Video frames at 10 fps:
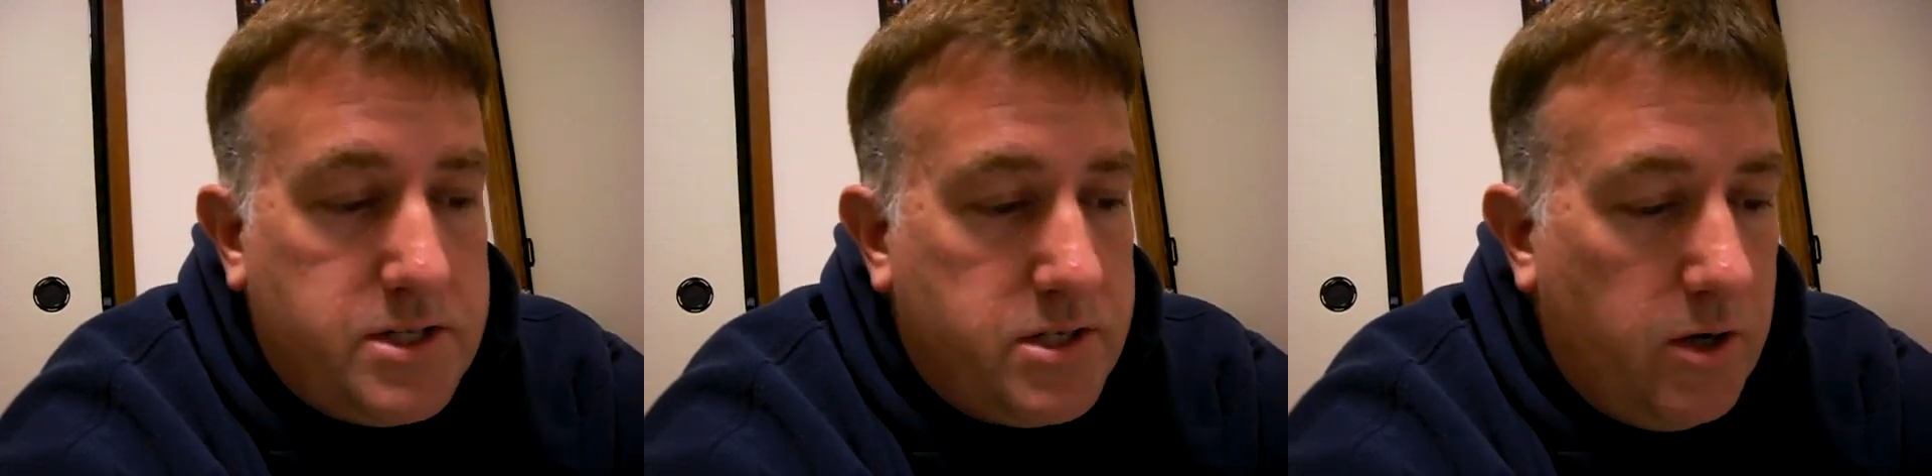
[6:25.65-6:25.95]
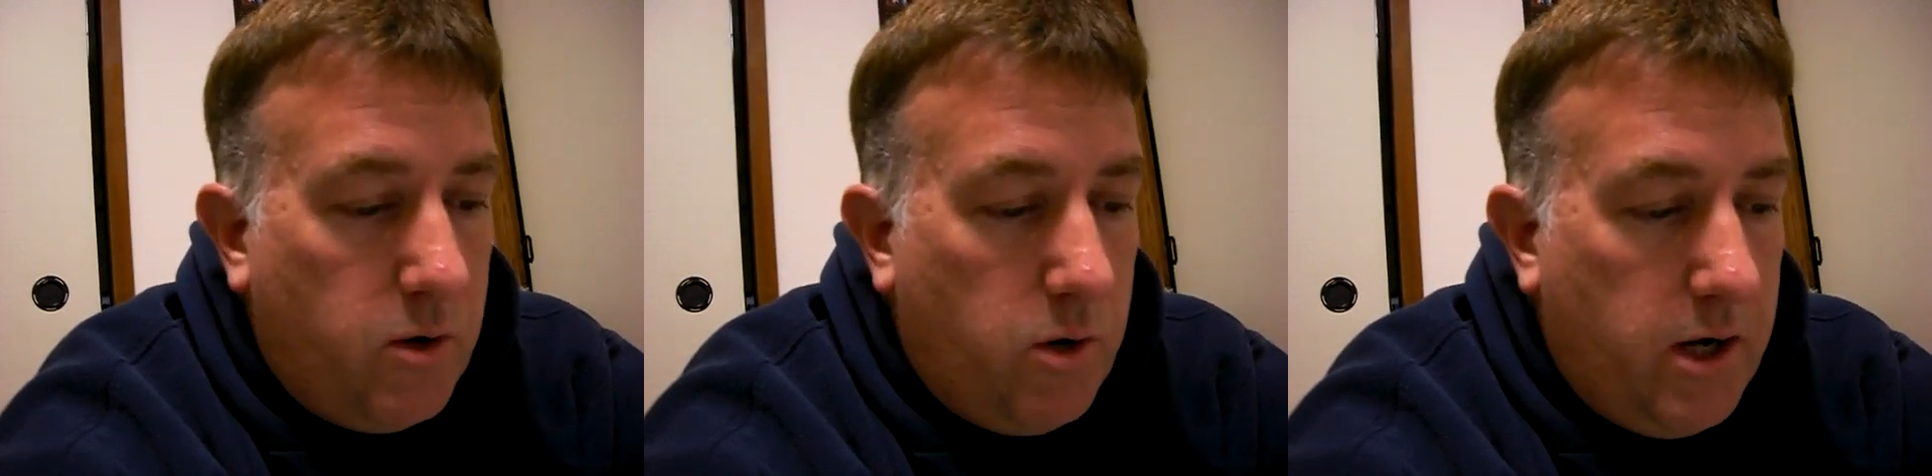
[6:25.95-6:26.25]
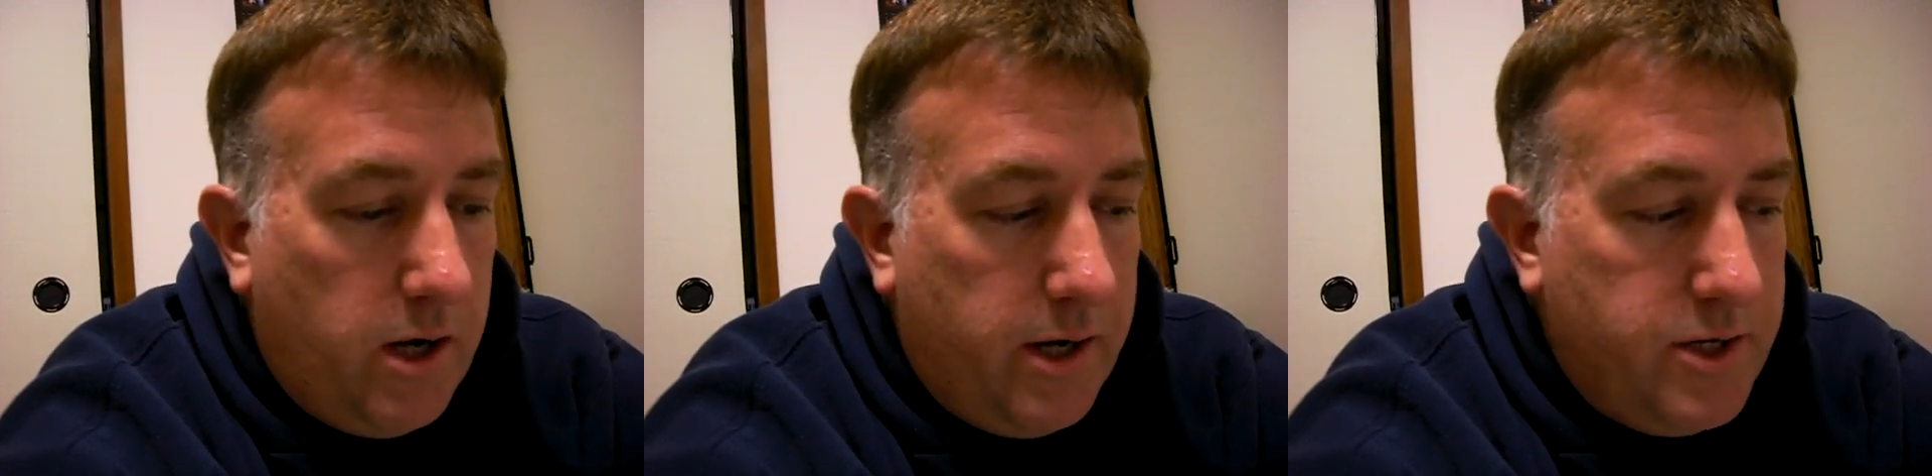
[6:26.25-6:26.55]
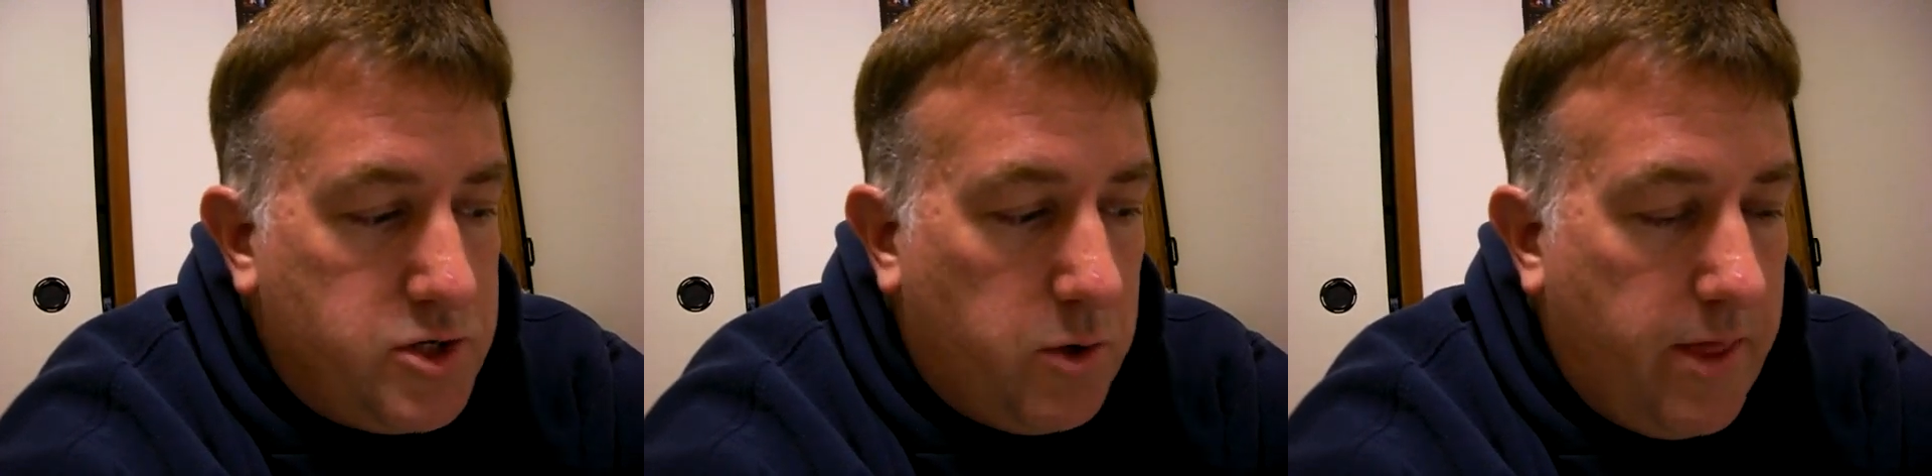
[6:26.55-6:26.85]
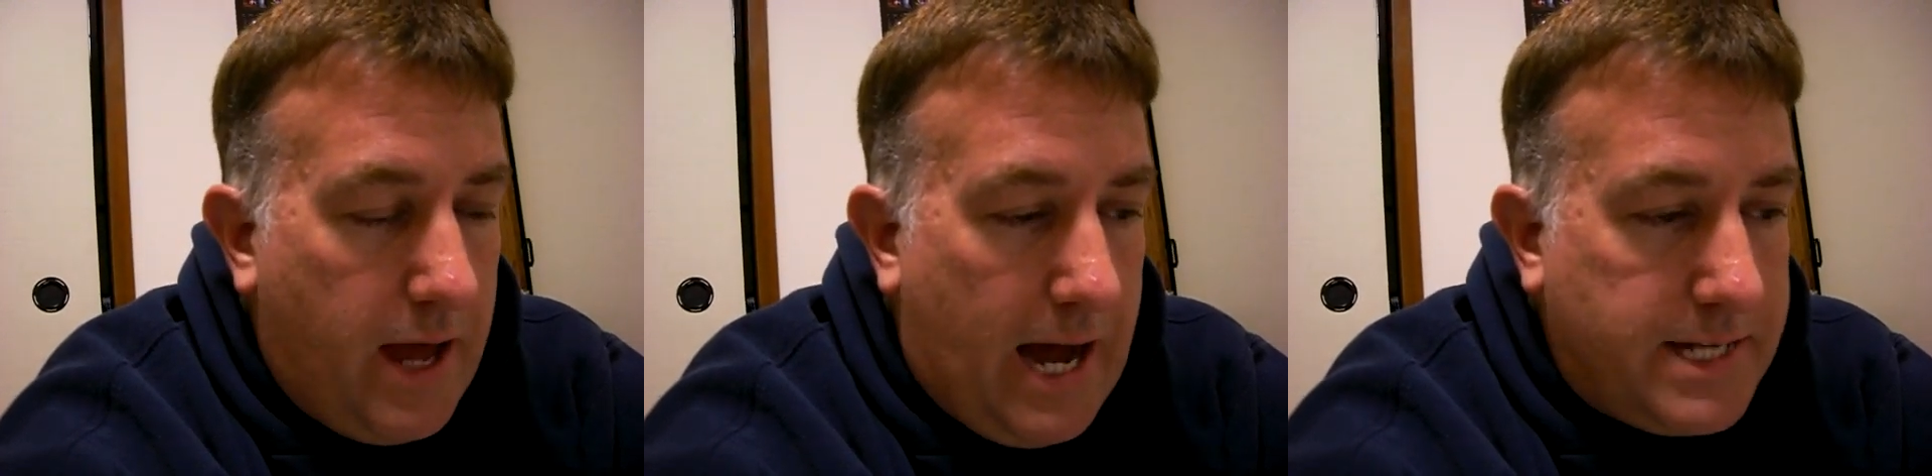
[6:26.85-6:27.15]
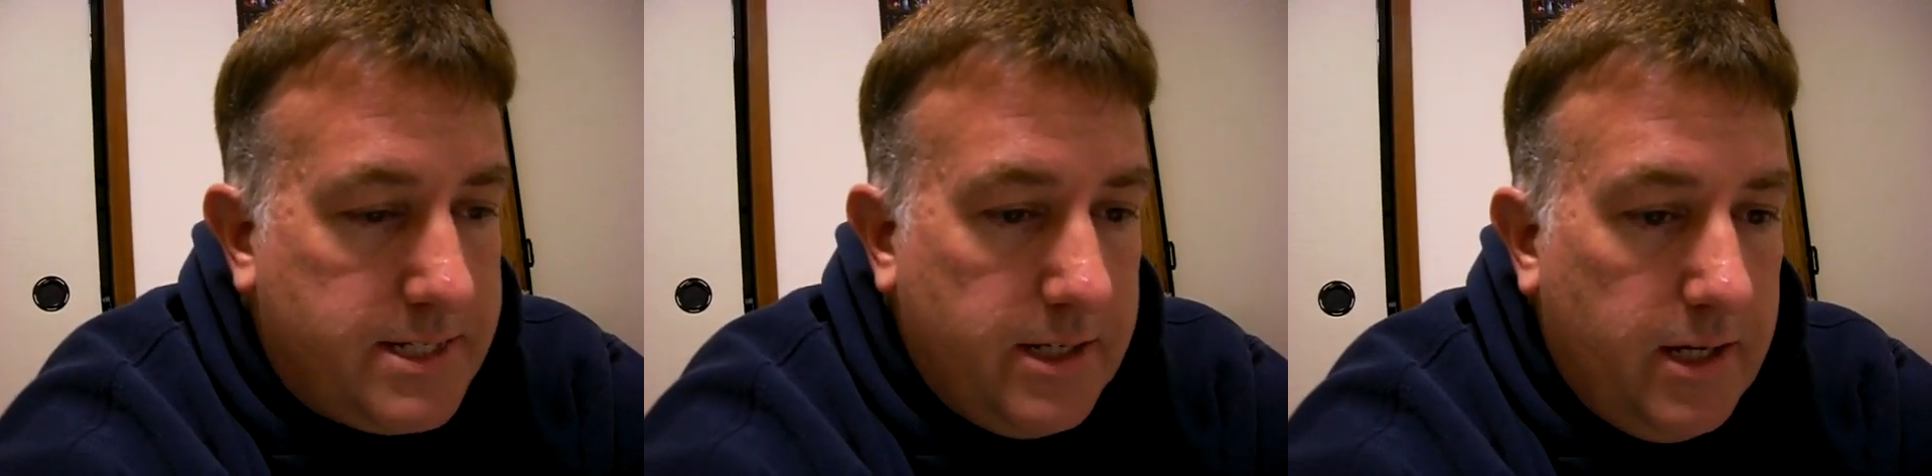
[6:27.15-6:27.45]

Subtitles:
so enjoy that,